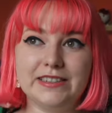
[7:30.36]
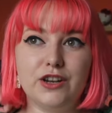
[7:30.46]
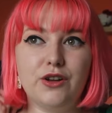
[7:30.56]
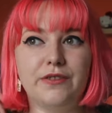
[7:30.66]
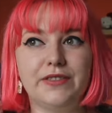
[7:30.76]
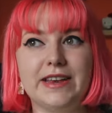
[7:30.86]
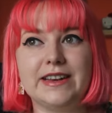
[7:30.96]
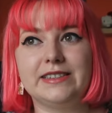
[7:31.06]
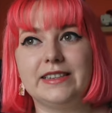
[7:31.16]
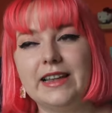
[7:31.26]
a lot of
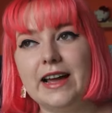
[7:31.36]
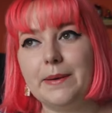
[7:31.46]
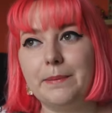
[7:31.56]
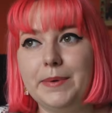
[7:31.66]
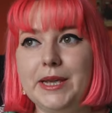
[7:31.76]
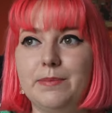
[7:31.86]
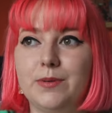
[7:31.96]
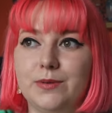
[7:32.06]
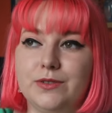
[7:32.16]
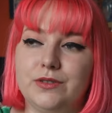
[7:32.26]
things that
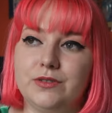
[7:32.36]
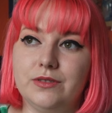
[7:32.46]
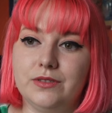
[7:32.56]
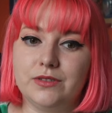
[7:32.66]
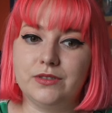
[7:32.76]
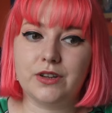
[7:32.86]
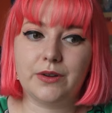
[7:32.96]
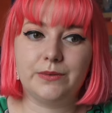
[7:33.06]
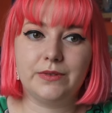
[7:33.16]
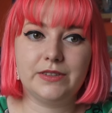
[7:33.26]
people
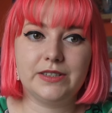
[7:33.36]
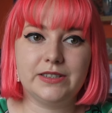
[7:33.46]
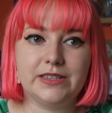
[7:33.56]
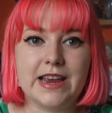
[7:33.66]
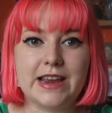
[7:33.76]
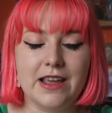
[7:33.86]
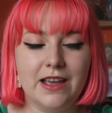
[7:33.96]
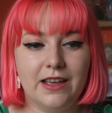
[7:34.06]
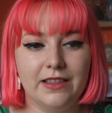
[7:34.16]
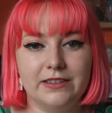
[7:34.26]
don't see.
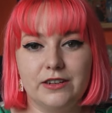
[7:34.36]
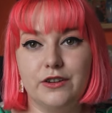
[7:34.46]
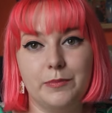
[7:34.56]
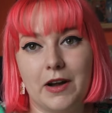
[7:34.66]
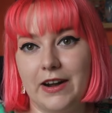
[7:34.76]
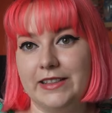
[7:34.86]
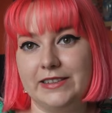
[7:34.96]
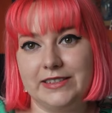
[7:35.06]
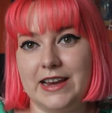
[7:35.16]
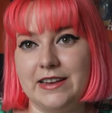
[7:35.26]
There's a lot of behind the
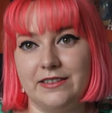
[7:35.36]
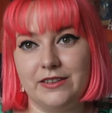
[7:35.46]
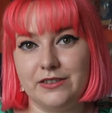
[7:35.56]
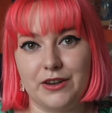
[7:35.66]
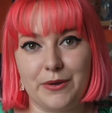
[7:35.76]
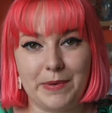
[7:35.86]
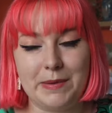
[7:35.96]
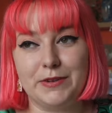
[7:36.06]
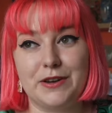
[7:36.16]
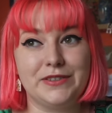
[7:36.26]
scenes, so
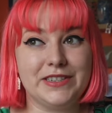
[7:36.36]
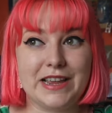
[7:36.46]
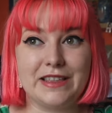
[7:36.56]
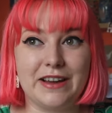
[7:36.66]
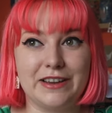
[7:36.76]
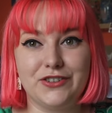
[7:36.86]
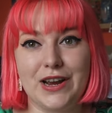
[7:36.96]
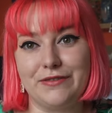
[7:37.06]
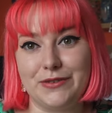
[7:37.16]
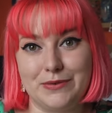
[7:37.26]
people don't see that I
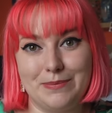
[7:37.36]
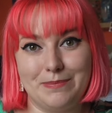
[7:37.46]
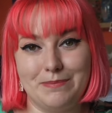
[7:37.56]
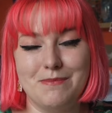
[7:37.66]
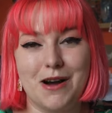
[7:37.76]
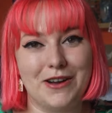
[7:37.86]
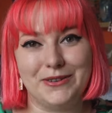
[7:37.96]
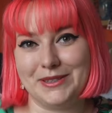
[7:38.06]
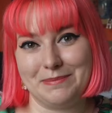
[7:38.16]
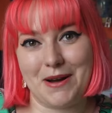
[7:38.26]
travel
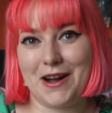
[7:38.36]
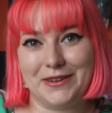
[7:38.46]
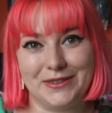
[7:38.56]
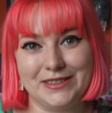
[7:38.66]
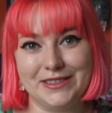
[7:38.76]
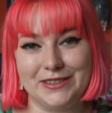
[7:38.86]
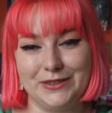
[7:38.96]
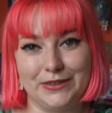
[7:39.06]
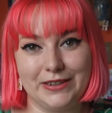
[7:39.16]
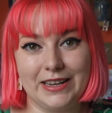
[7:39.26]
miles and miles
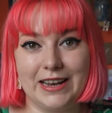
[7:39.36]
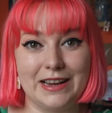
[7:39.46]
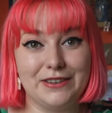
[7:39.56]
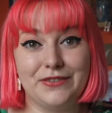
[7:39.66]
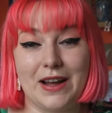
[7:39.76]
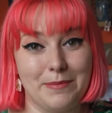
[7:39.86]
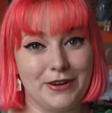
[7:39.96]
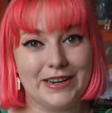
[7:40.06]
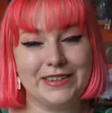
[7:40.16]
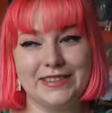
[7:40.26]
to collect
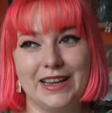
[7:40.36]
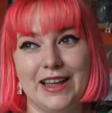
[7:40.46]
fabrics.